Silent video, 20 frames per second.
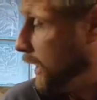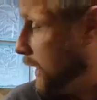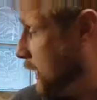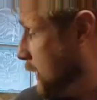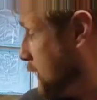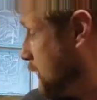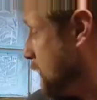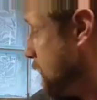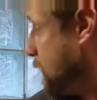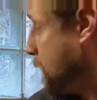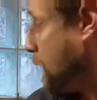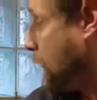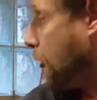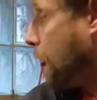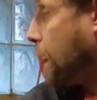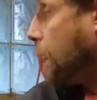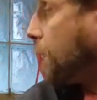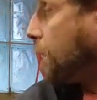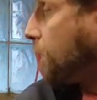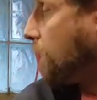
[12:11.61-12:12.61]
And
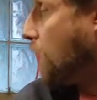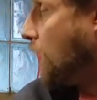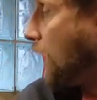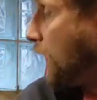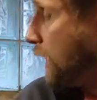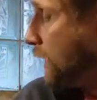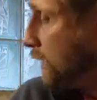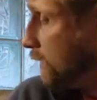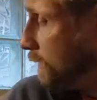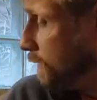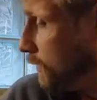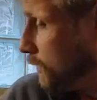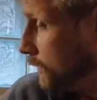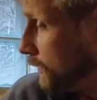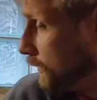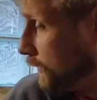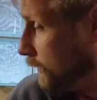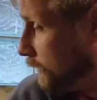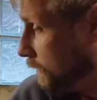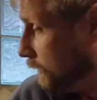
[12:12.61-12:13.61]
the higher the
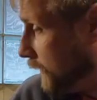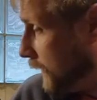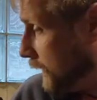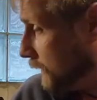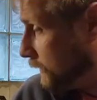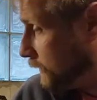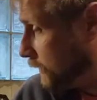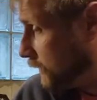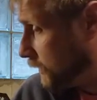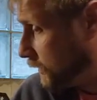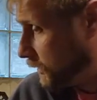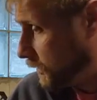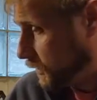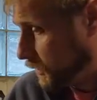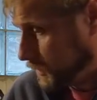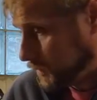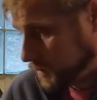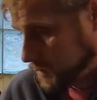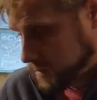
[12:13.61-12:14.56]
volts, the faster